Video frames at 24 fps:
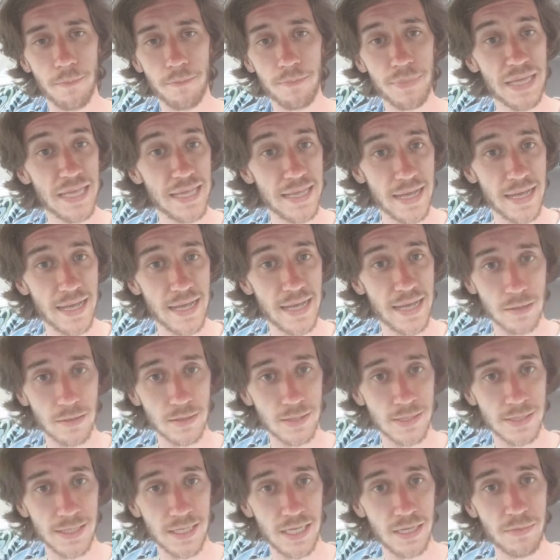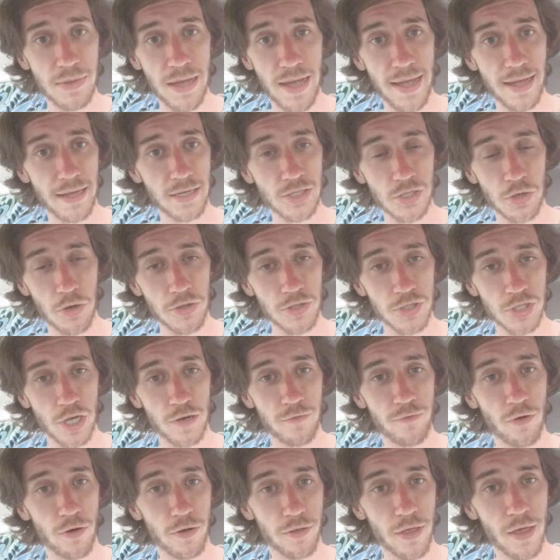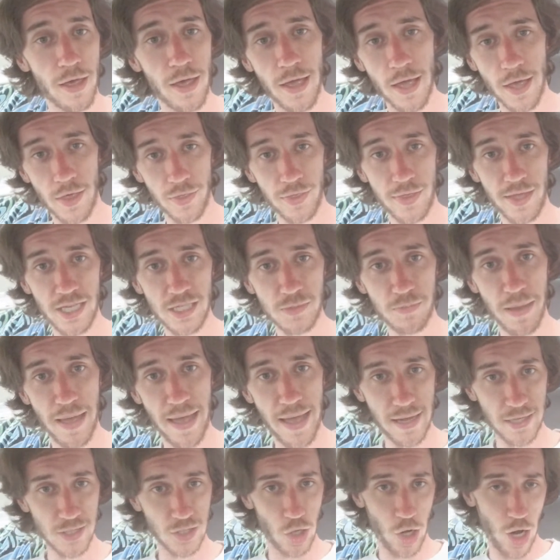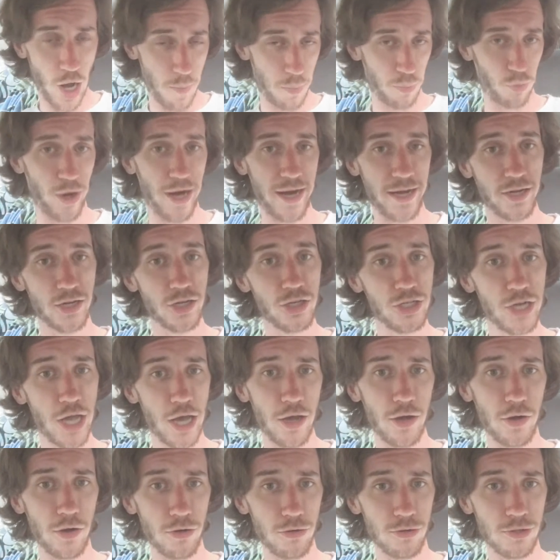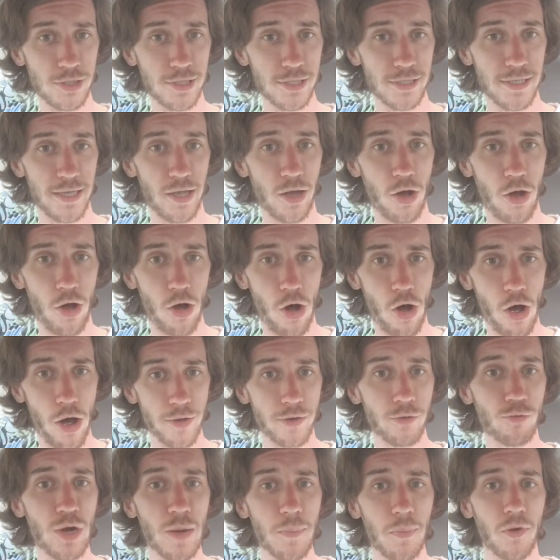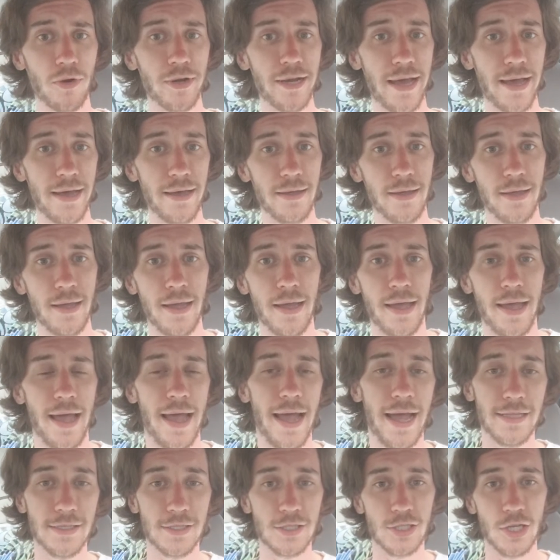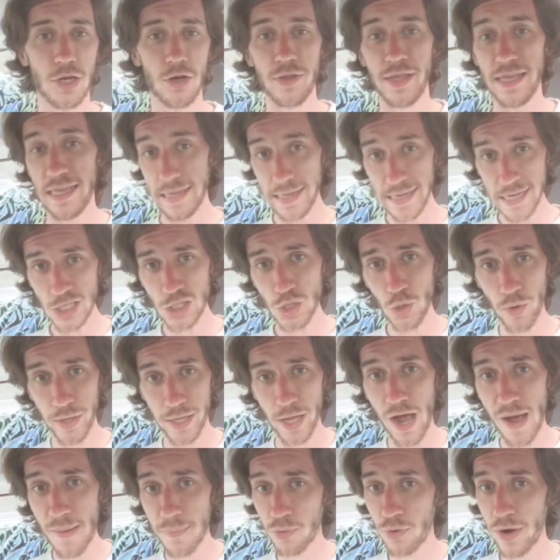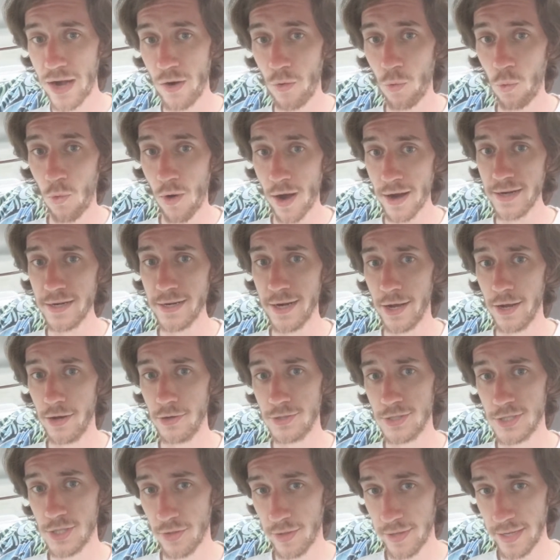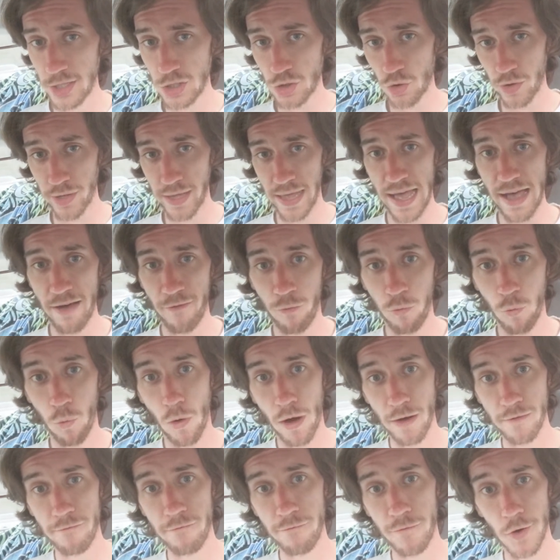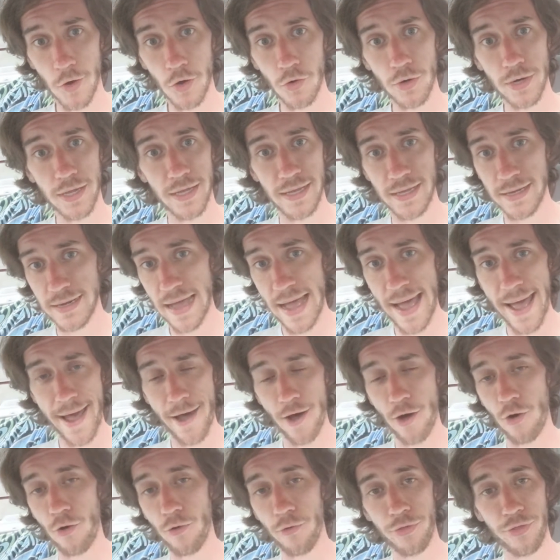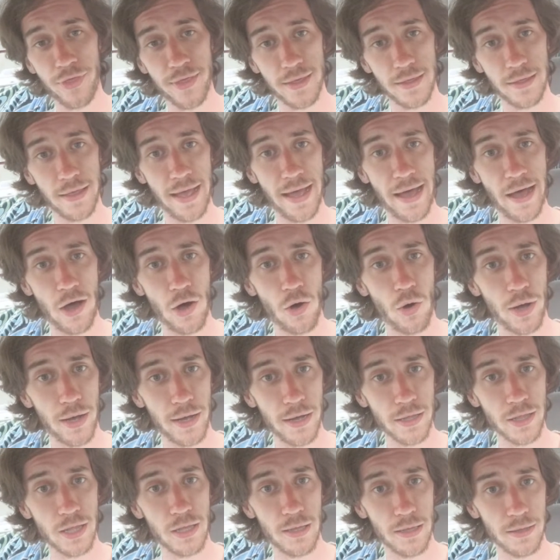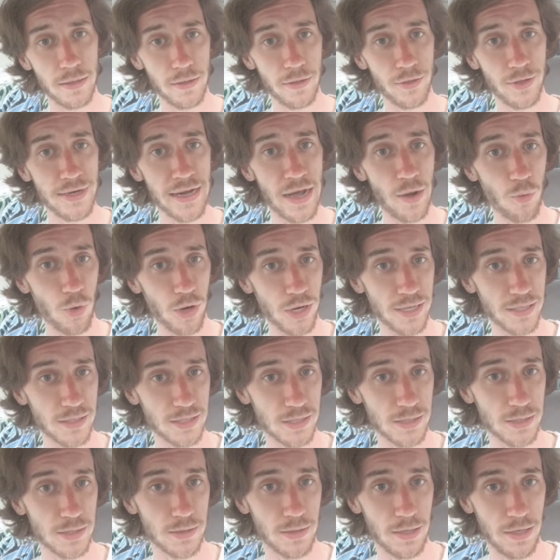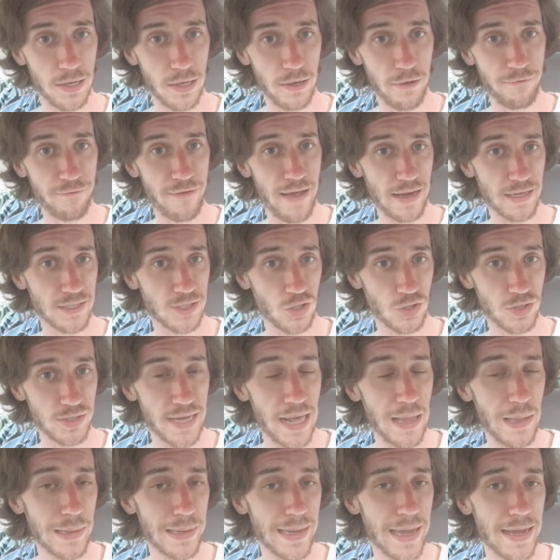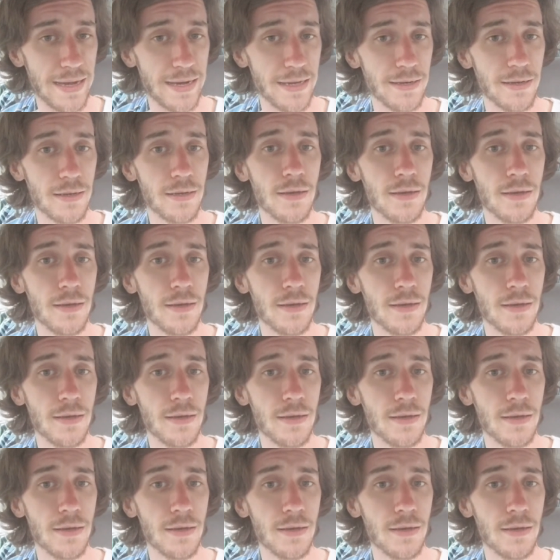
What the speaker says: PNC Bank, so on and so forth. These banks operate nodes on RippleNet. And so they each only operate one node. So they each only have one vote in how the network's effects are delegated.